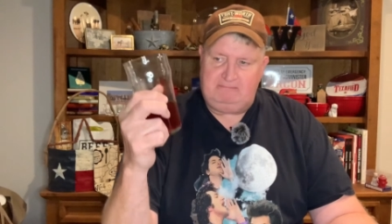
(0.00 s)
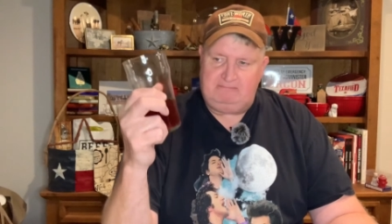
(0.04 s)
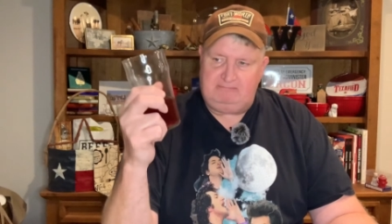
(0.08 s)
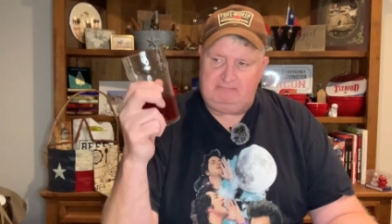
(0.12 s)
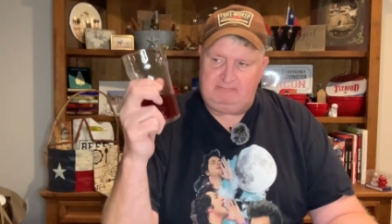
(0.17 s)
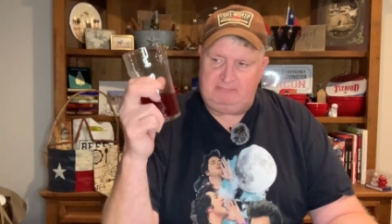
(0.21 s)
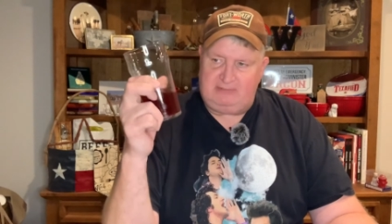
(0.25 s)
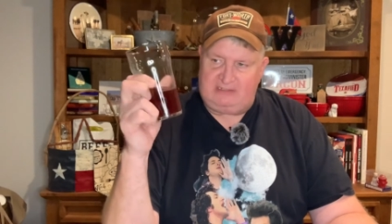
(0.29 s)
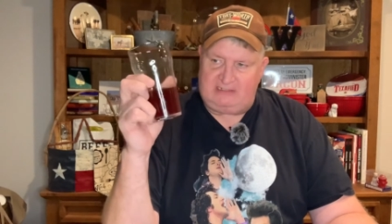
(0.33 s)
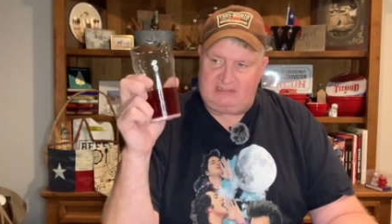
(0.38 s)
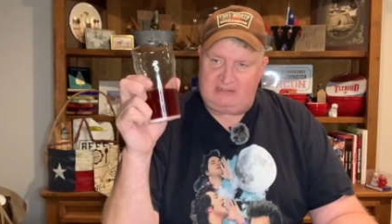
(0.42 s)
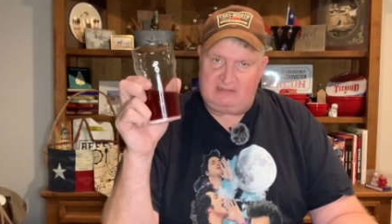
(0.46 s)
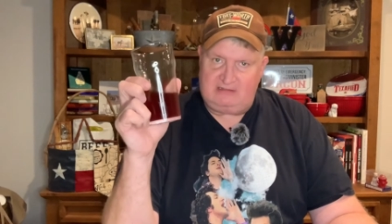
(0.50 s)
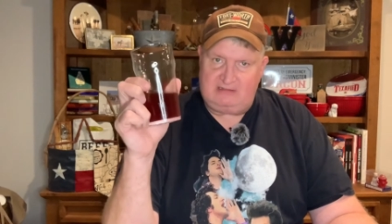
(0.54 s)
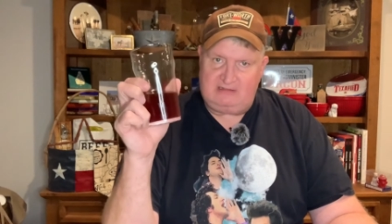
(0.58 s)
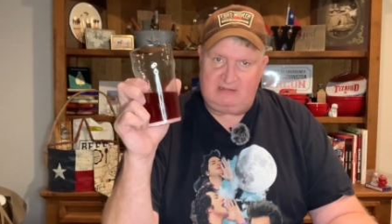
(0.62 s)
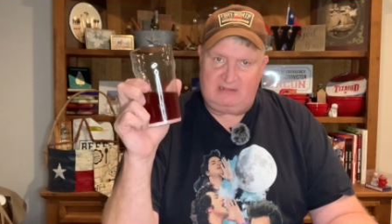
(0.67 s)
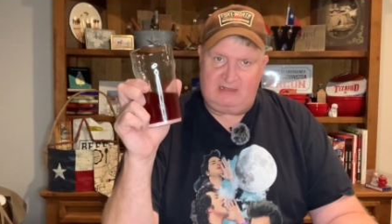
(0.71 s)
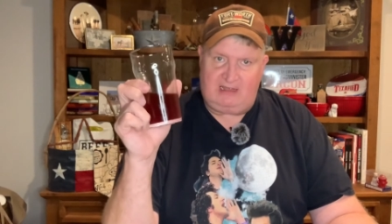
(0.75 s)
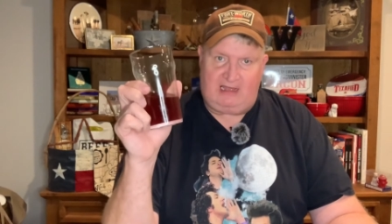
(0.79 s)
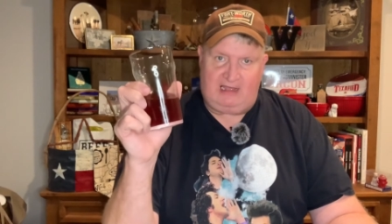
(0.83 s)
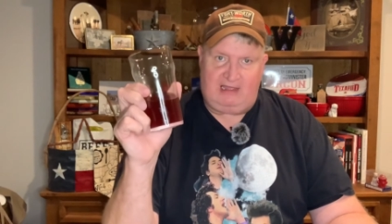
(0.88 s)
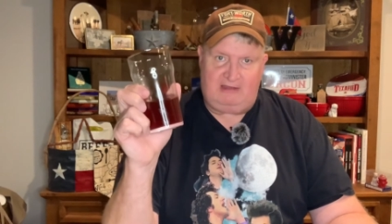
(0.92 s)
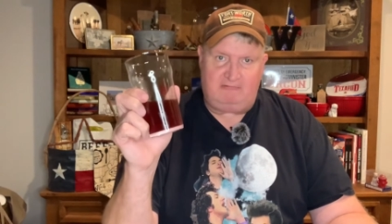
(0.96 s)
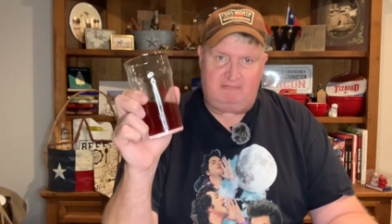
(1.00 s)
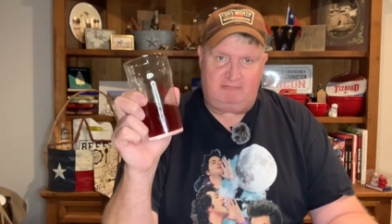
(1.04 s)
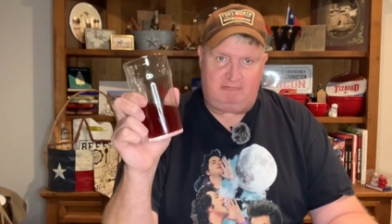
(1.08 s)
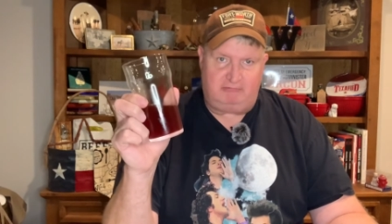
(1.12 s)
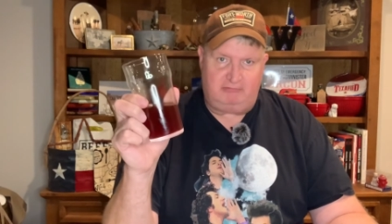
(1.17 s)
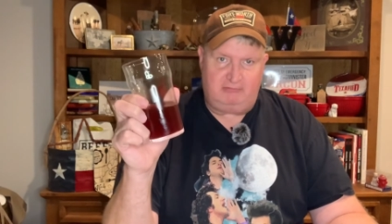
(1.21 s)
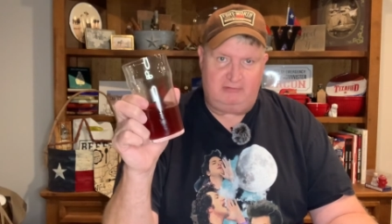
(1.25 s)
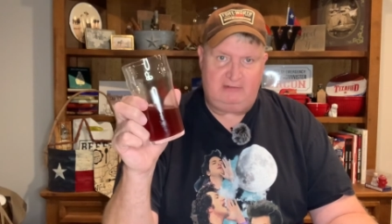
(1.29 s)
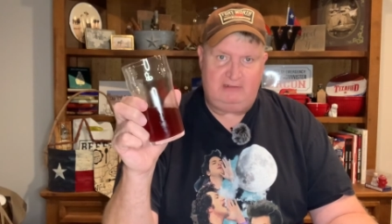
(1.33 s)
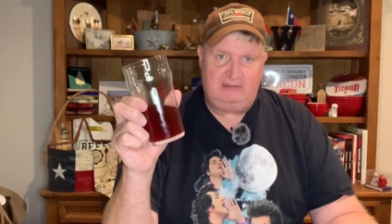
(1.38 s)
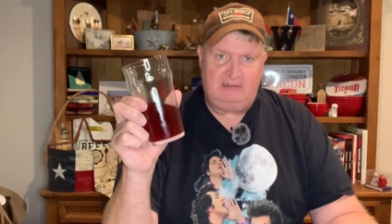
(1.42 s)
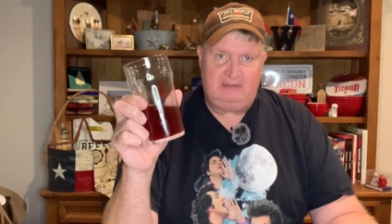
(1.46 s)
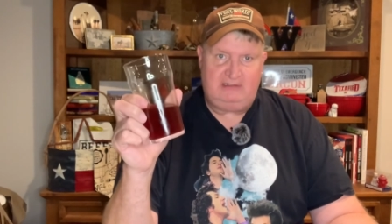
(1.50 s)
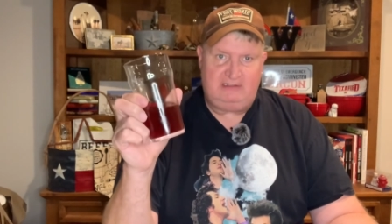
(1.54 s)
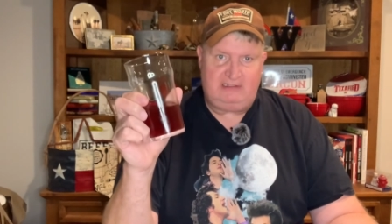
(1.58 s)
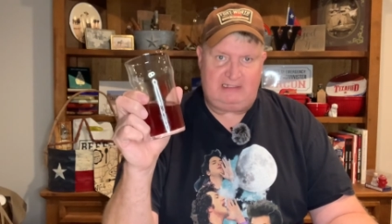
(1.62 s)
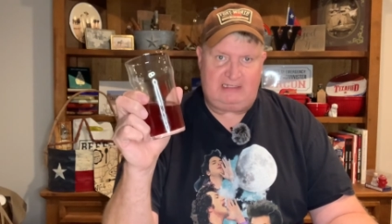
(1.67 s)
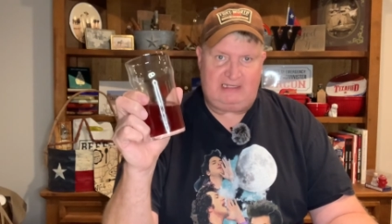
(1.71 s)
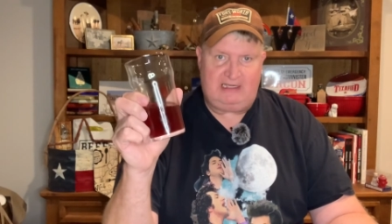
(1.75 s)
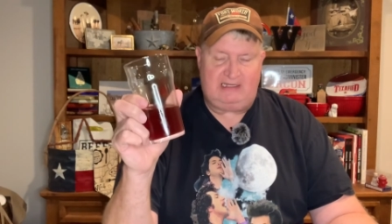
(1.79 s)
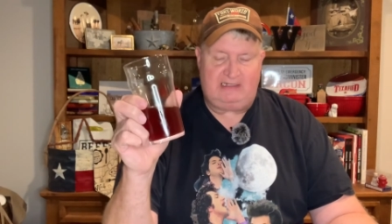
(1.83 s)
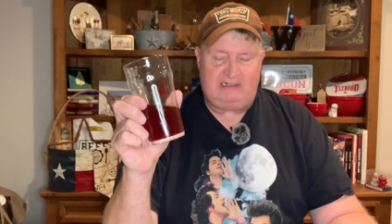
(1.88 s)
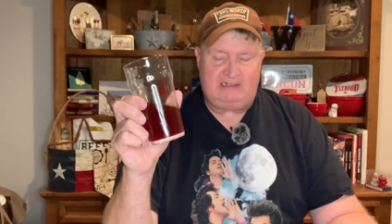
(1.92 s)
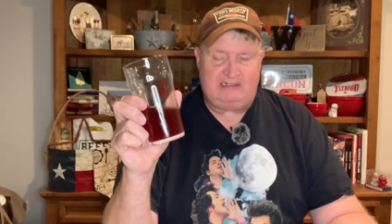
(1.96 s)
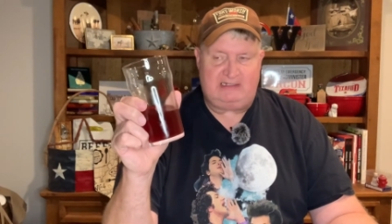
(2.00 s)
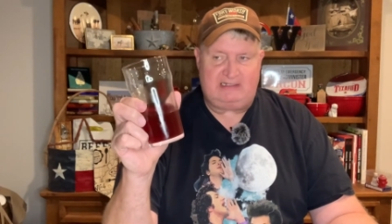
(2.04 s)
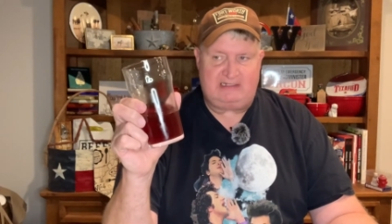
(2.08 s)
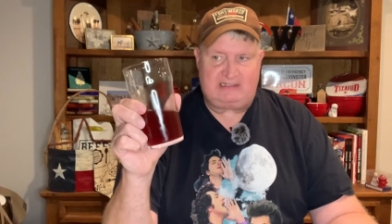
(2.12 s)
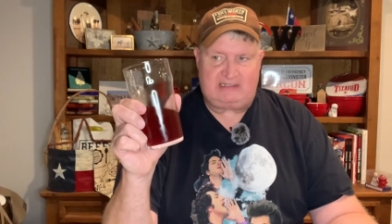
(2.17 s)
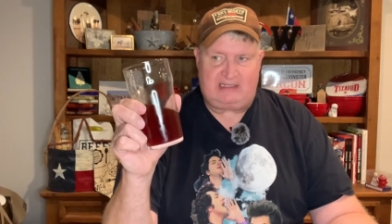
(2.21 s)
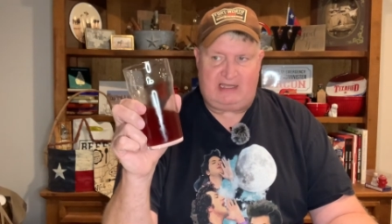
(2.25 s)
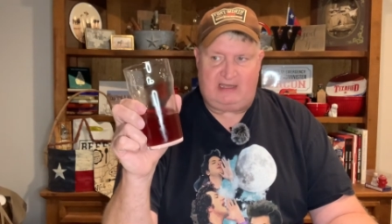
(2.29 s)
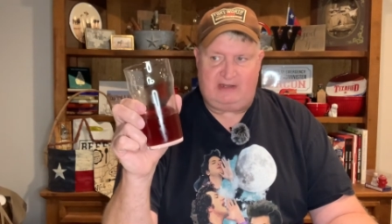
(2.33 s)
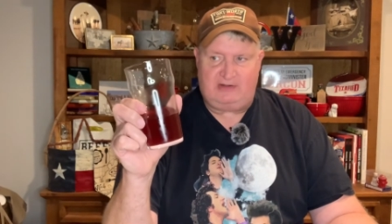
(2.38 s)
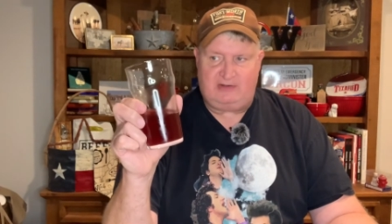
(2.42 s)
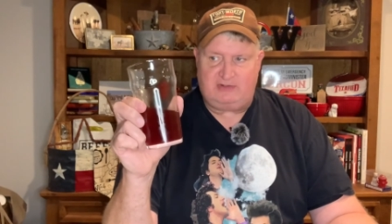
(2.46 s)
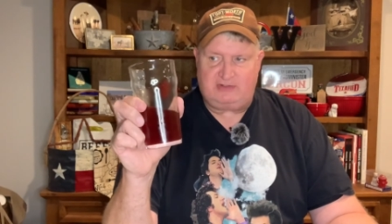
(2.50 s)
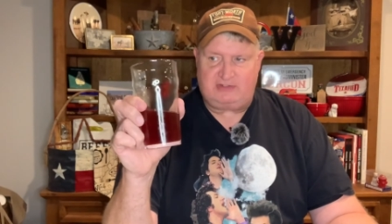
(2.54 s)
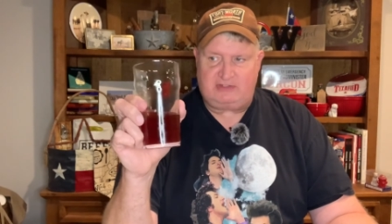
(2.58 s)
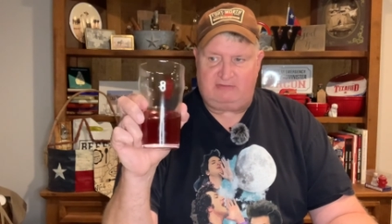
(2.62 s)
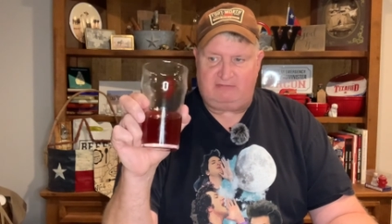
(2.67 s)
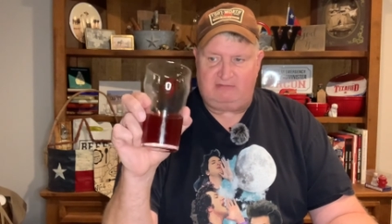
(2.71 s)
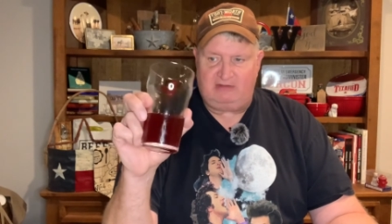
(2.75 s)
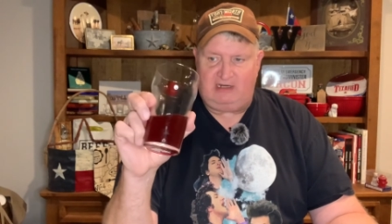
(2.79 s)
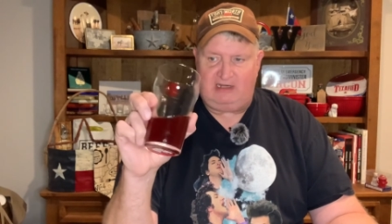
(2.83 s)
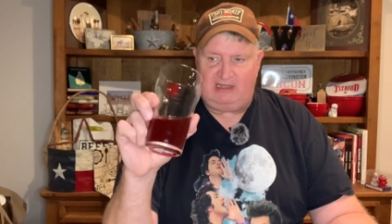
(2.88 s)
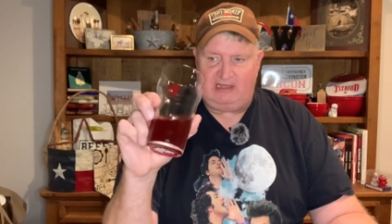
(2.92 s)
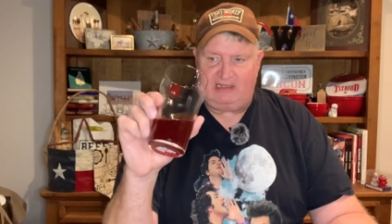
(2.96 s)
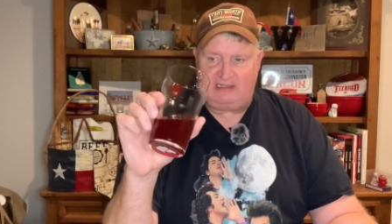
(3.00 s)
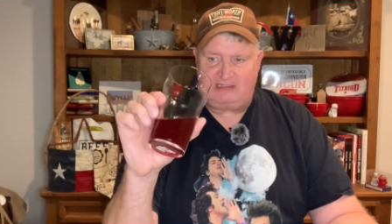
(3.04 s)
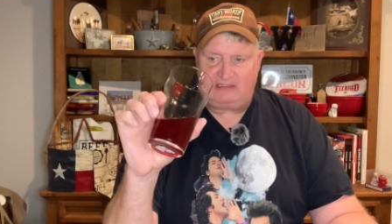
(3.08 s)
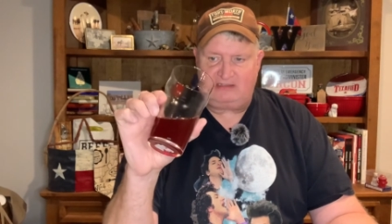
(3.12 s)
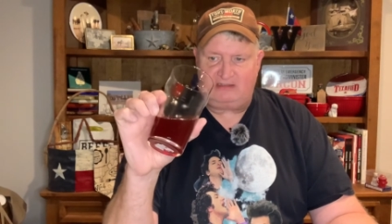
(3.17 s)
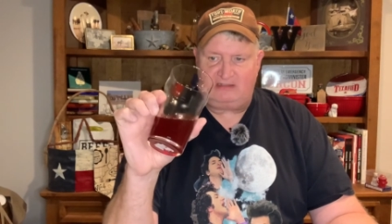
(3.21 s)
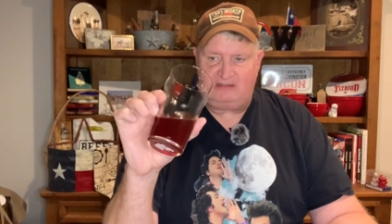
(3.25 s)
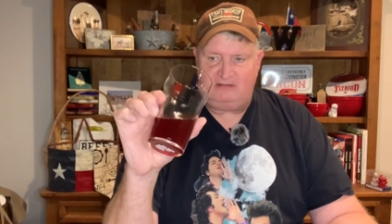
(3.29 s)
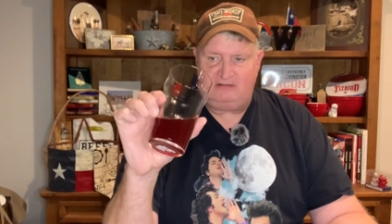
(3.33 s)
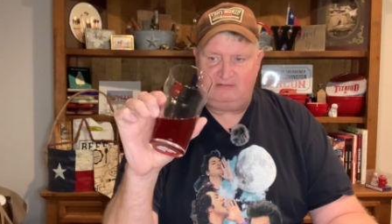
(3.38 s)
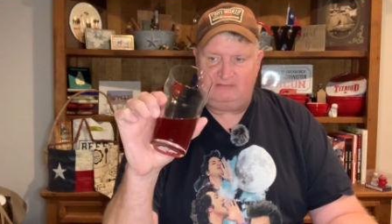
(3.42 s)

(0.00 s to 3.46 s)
but I've really gotten into ciders over the last